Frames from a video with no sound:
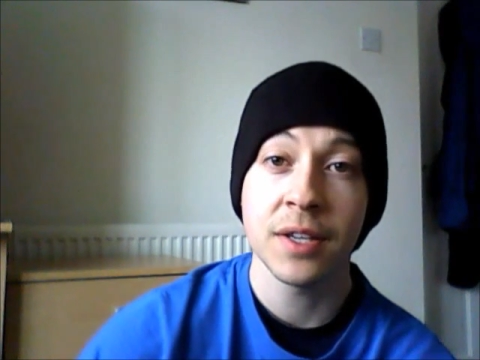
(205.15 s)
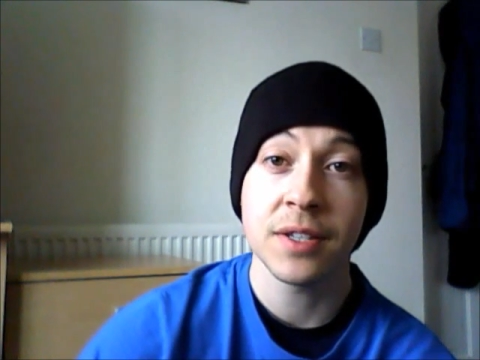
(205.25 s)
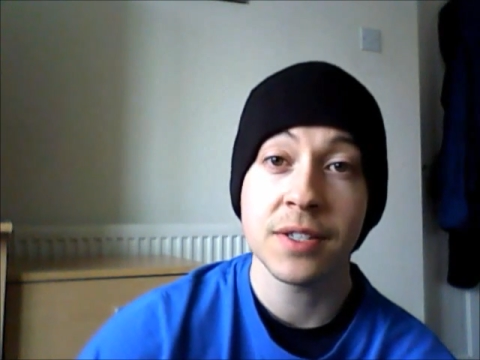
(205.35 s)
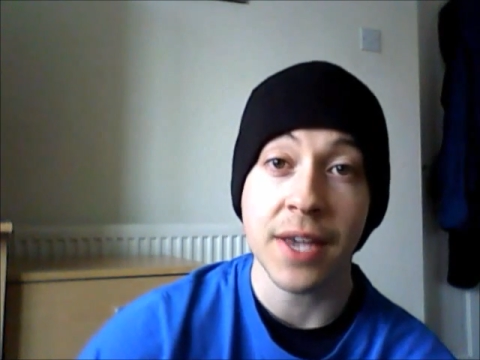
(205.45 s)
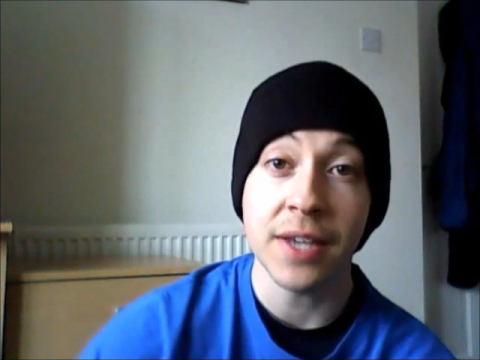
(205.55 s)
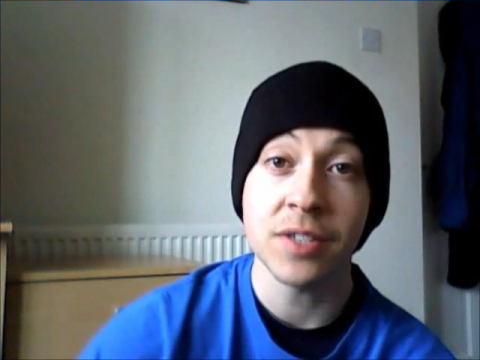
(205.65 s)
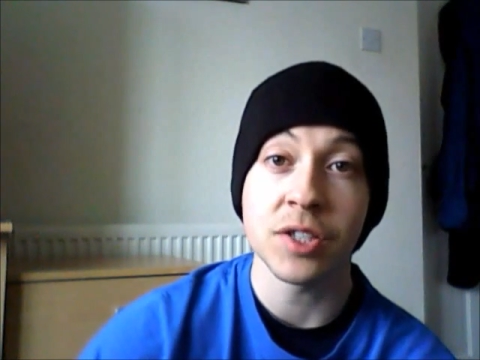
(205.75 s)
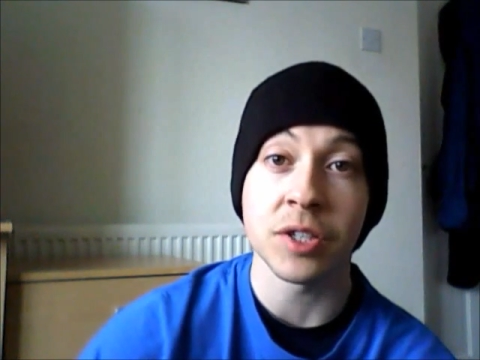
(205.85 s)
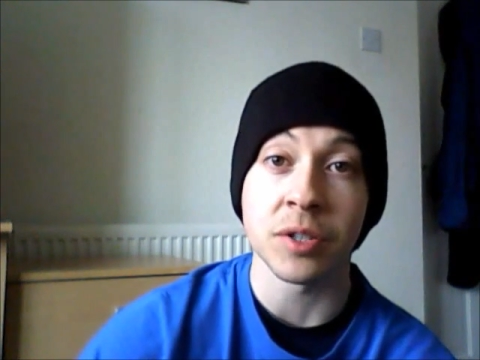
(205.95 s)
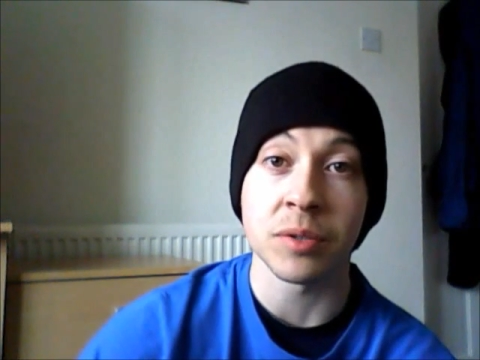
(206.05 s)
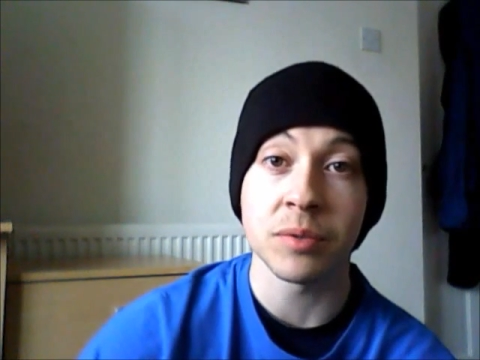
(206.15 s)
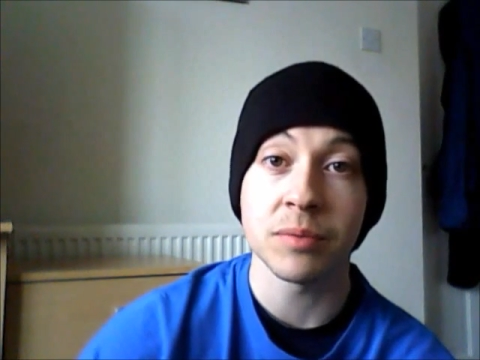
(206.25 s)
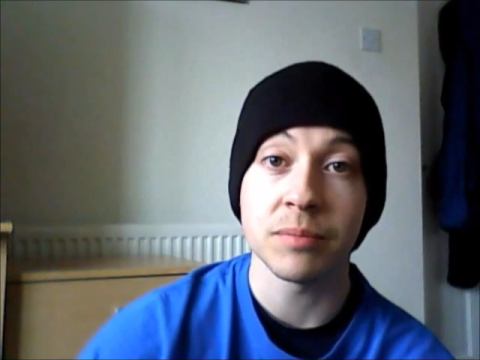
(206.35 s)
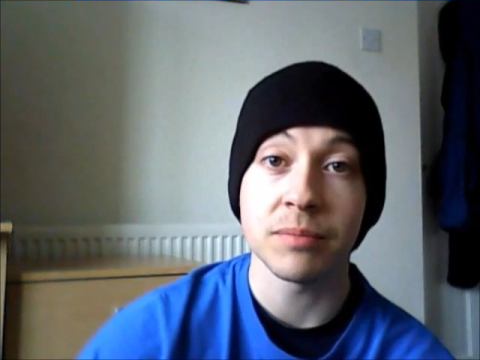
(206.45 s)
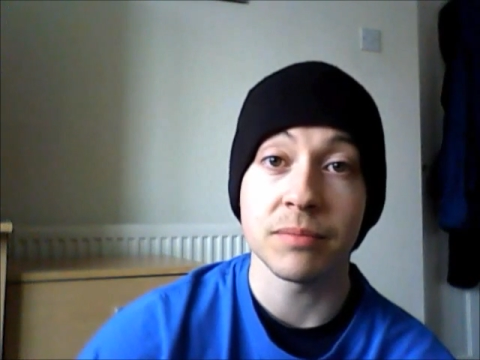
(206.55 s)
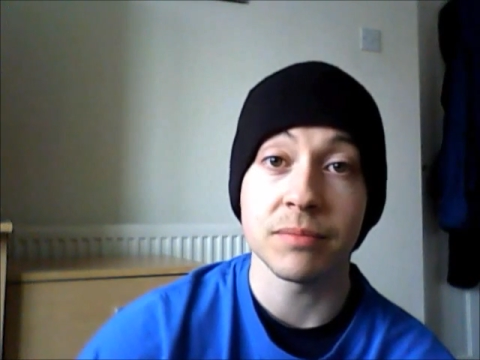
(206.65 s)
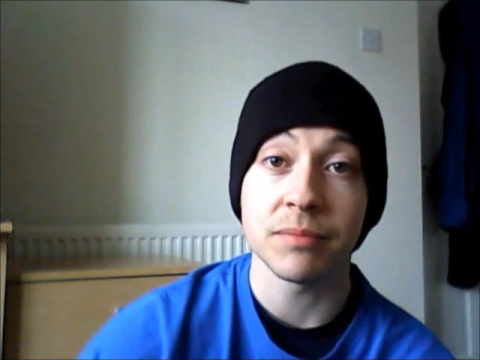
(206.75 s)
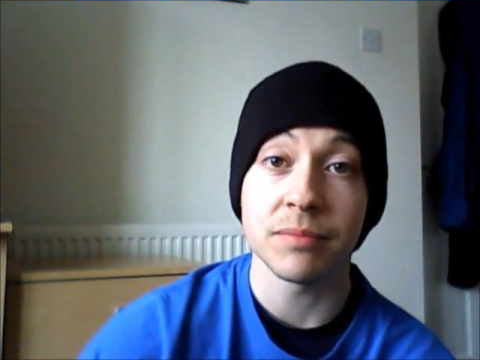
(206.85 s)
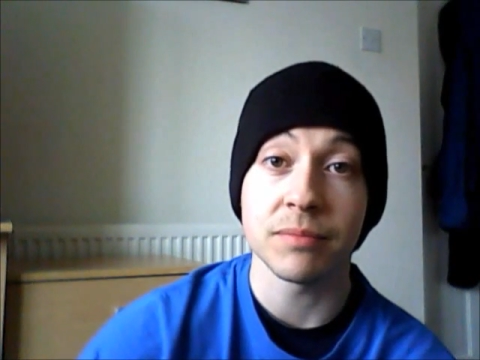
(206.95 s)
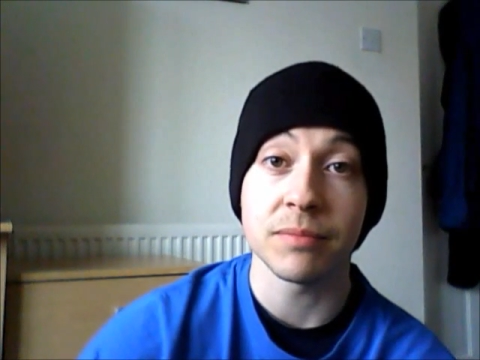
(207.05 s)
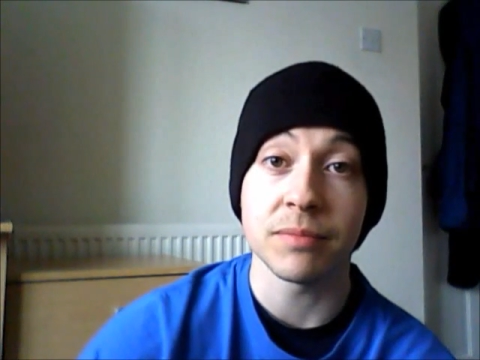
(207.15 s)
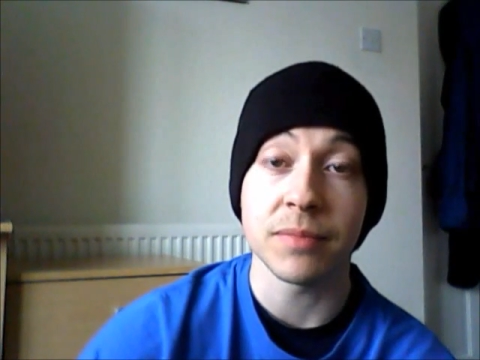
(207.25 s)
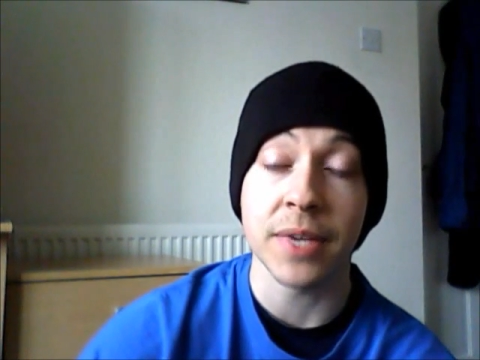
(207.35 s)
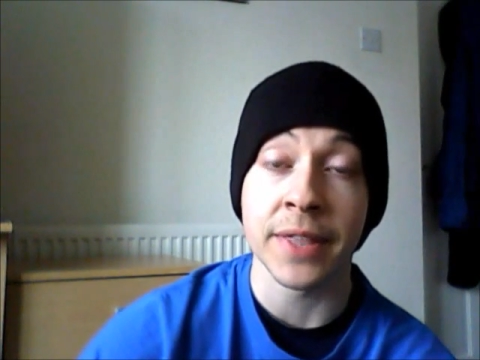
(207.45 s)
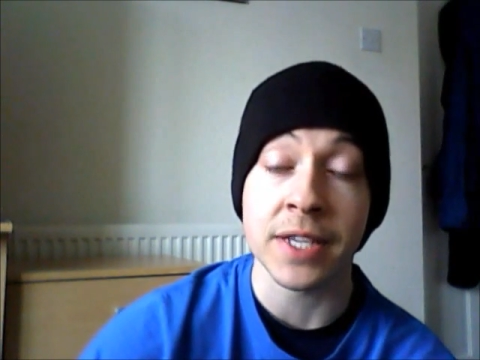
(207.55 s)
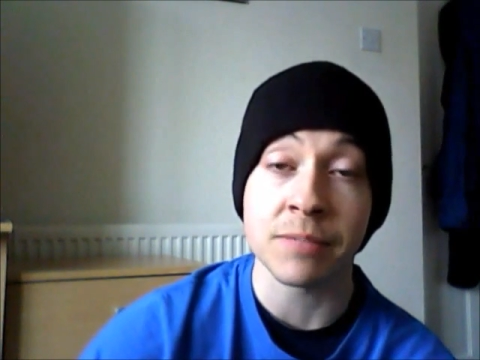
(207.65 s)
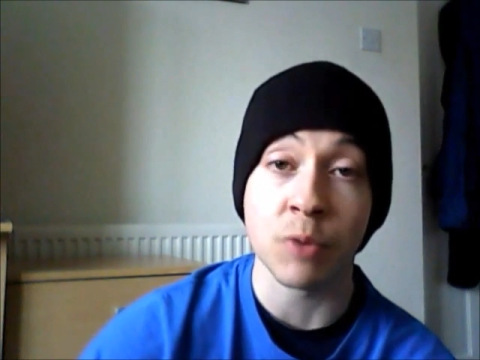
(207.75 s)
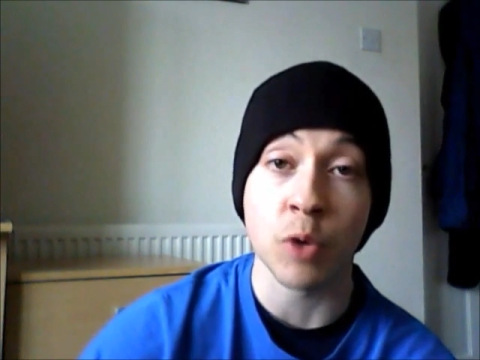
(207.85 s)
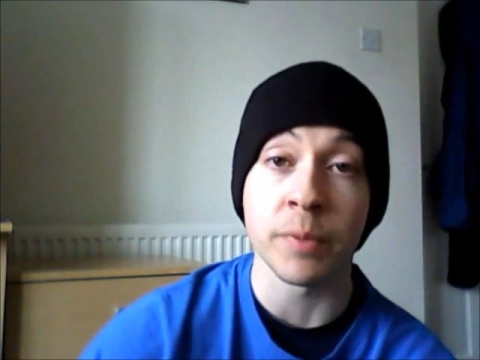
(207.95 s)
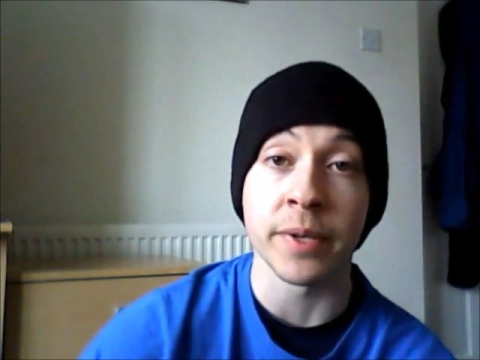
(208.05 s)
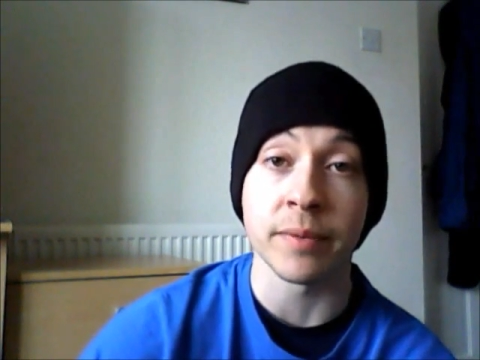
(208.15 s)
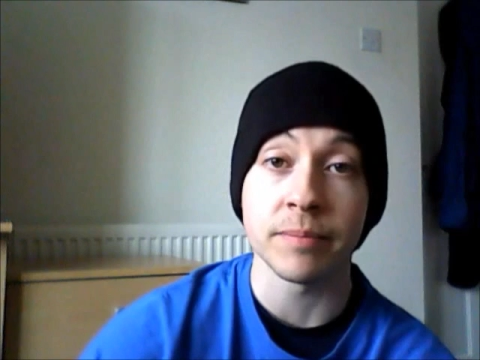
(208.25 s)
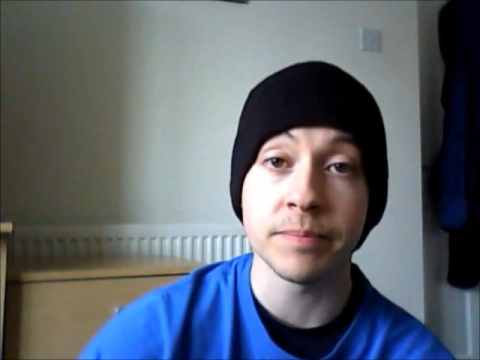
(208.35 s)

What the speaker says: say to you in this moment?